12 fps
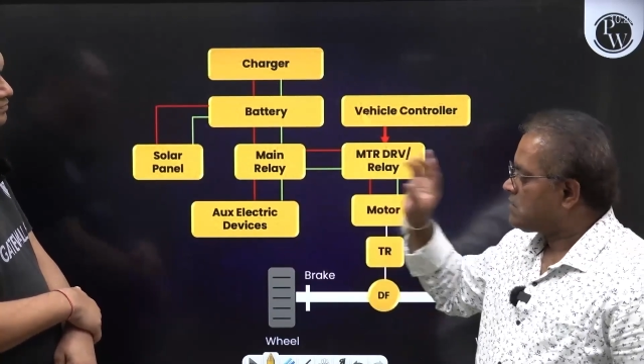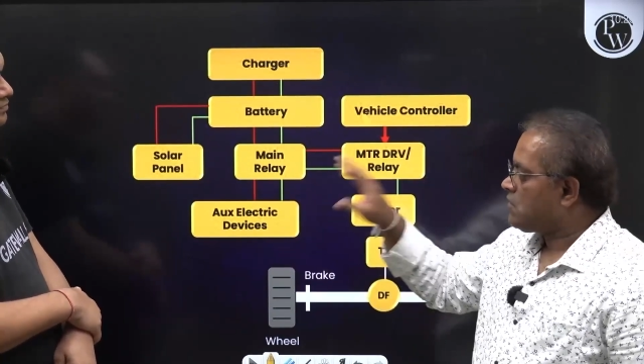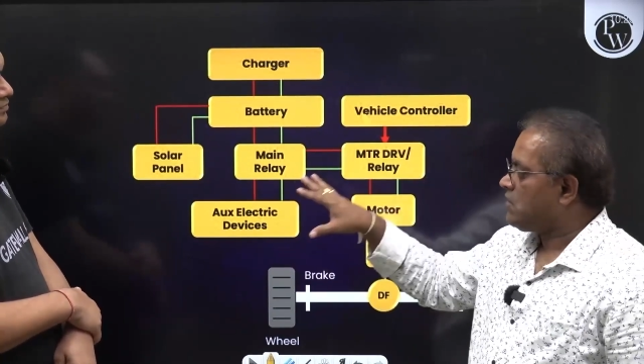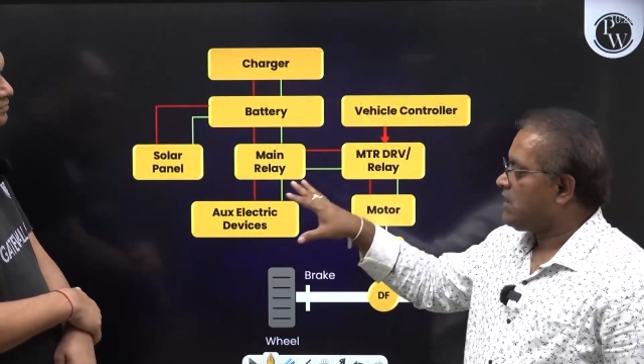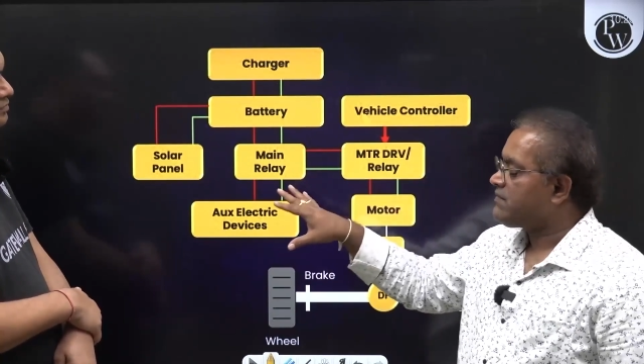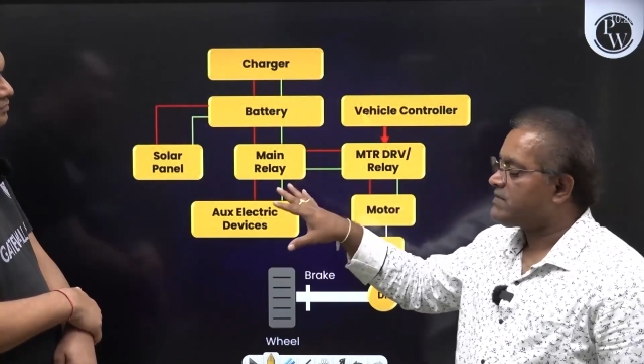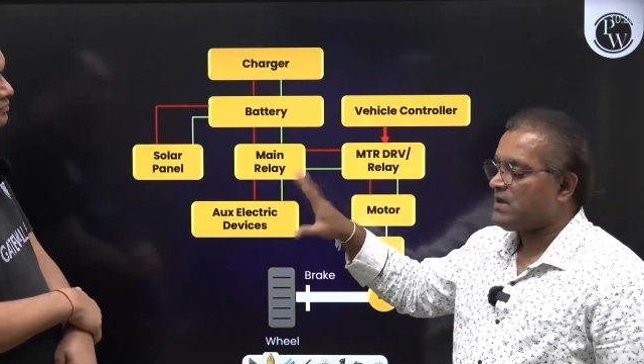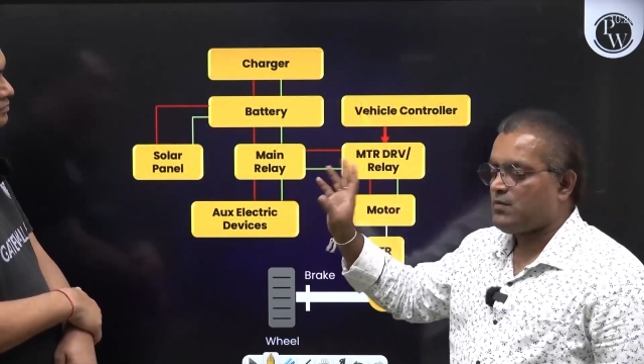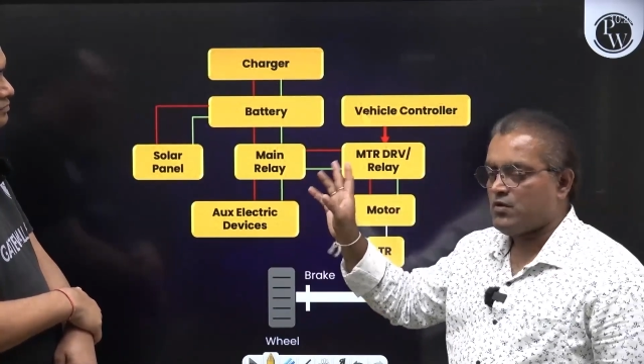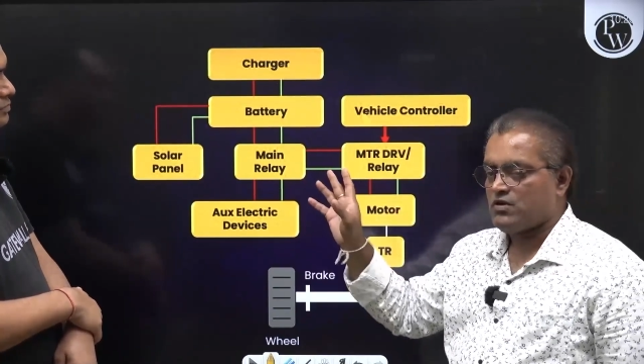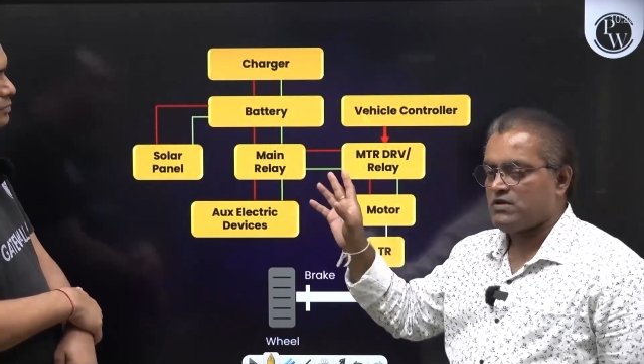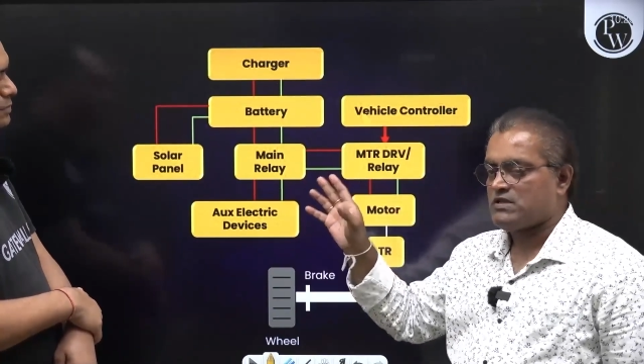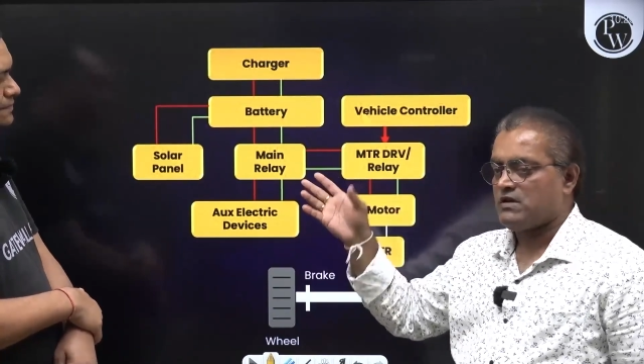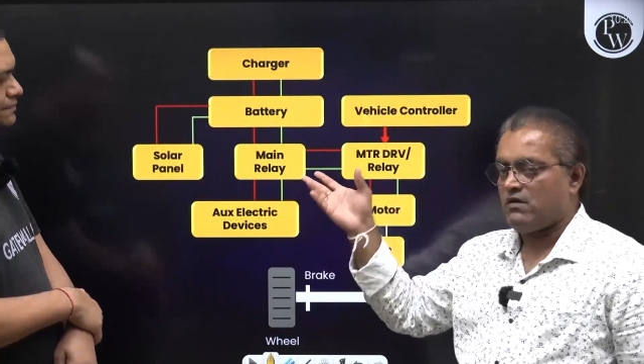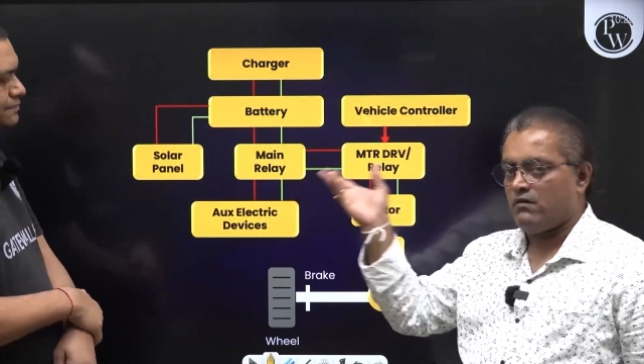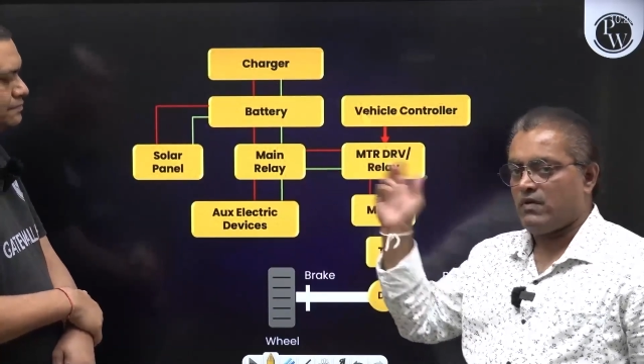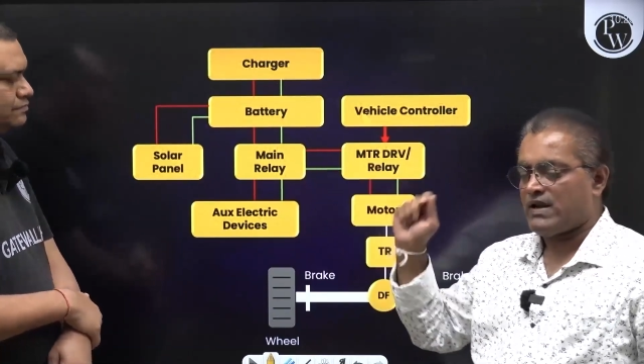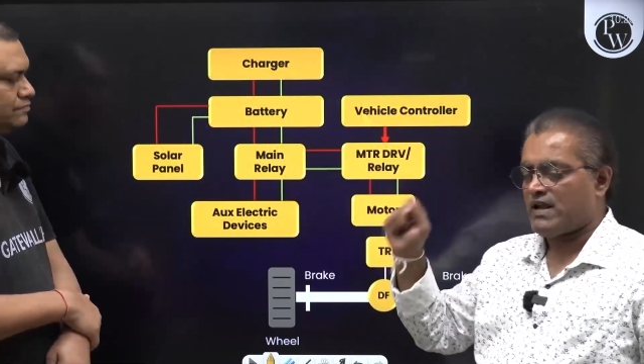So if suppose
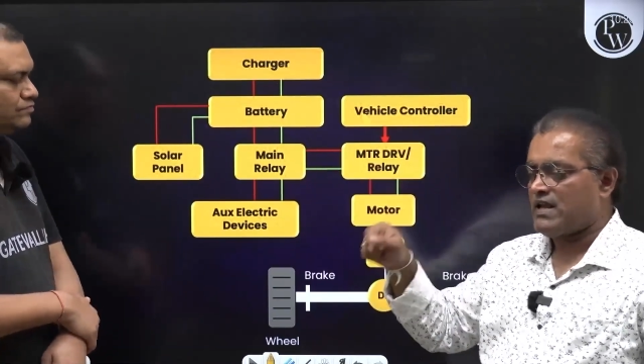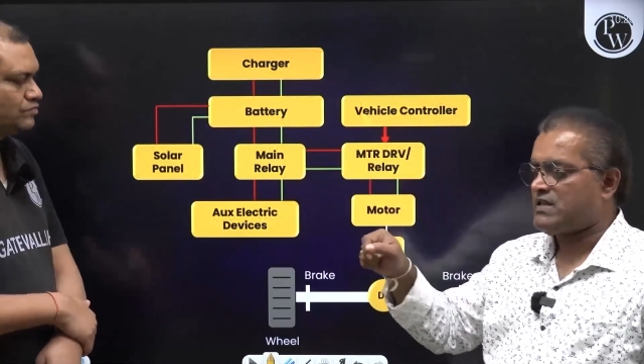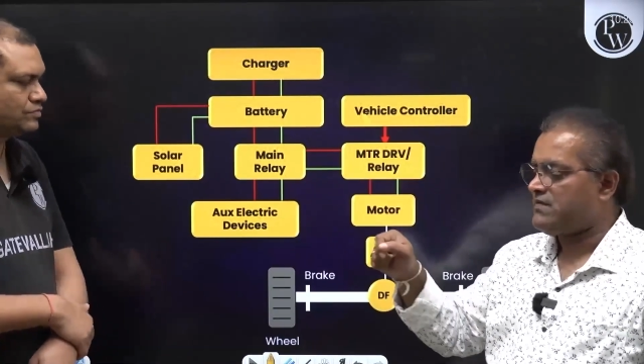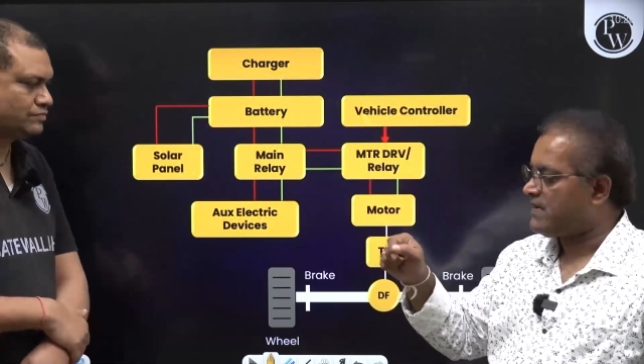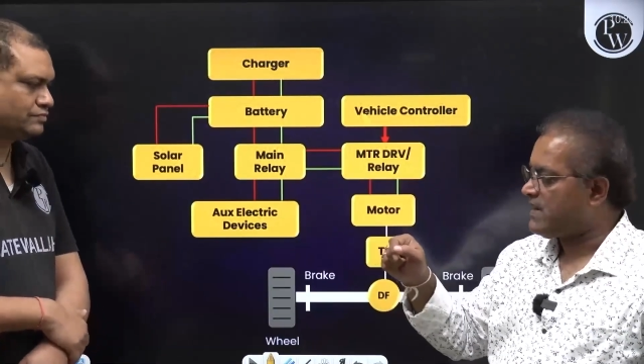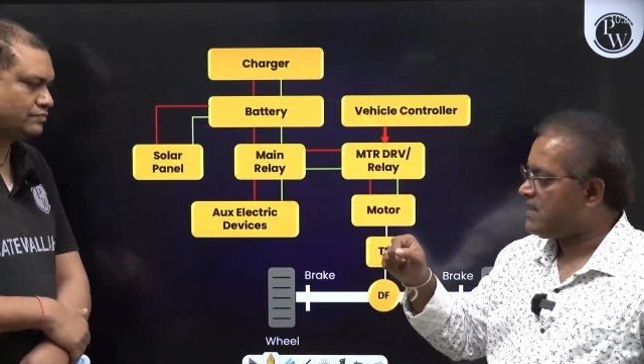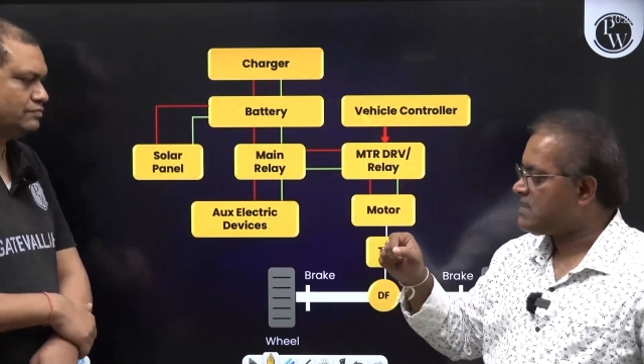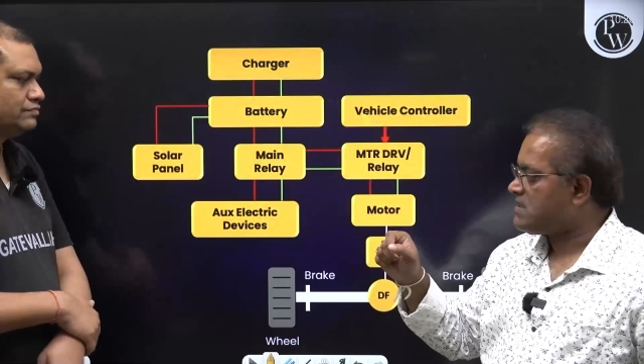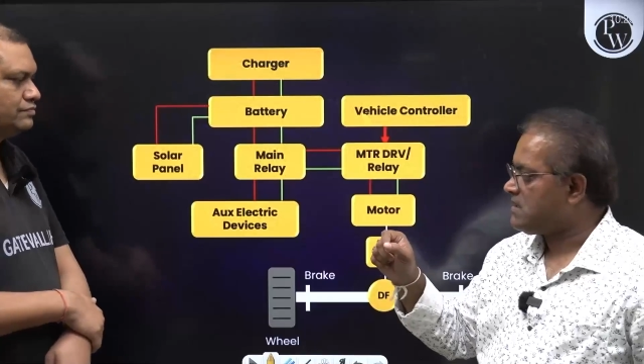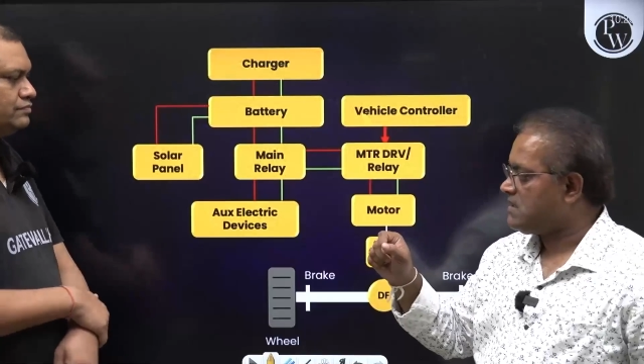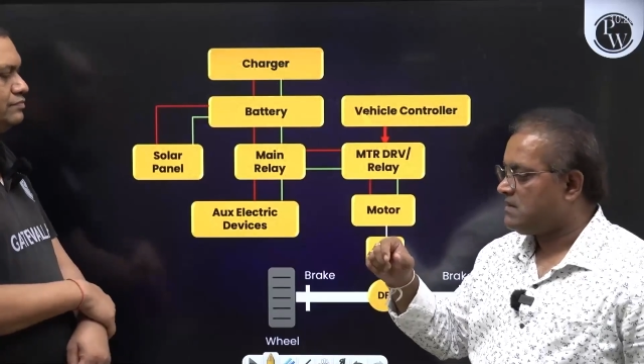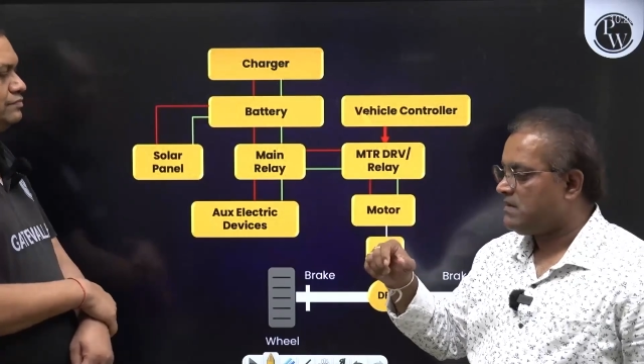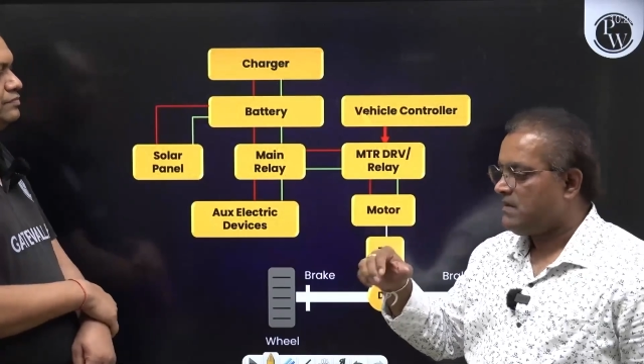one case, if you consider,